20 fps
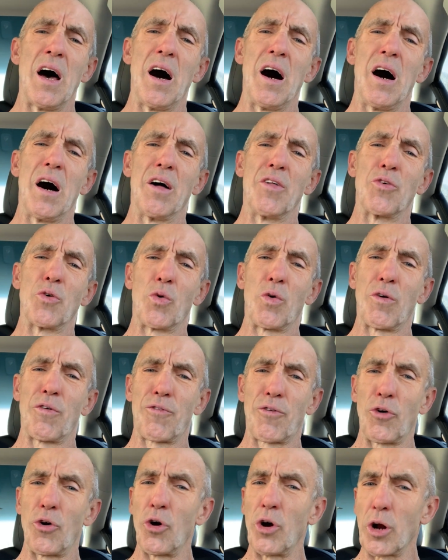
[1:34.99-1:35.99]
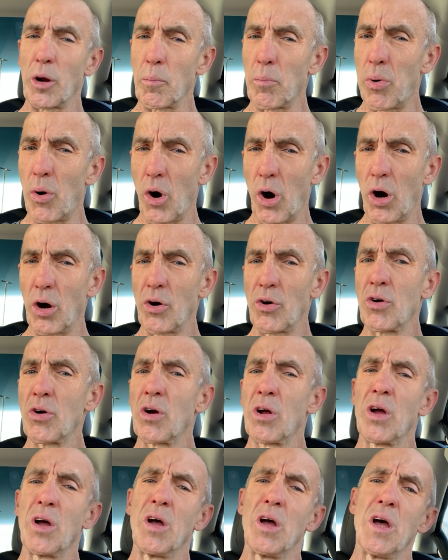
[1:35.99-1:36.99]
The referring
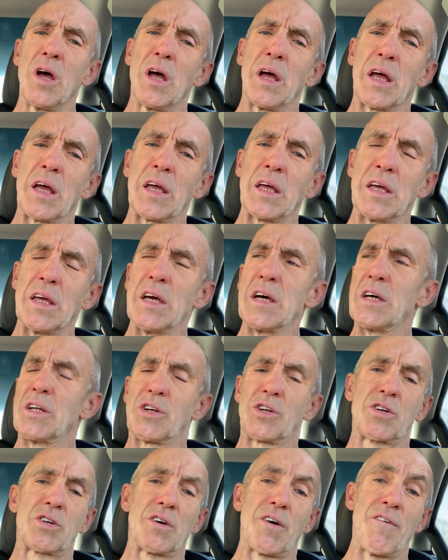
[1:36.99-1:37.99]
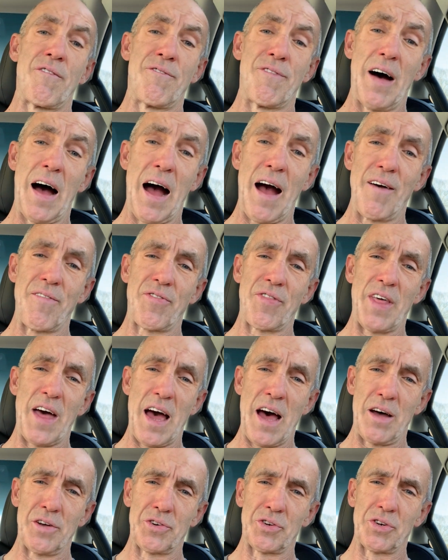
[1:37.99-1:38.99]
partner gets
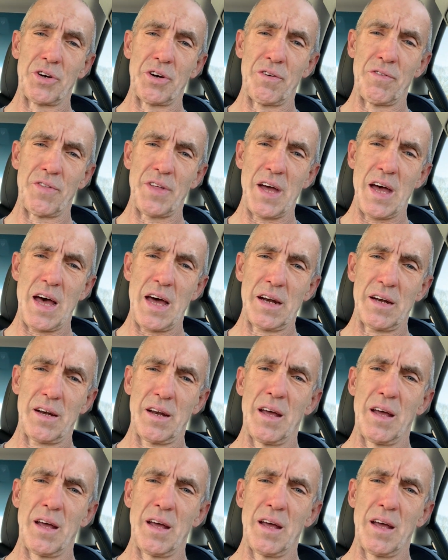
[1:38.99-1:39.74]
$5,000 of that.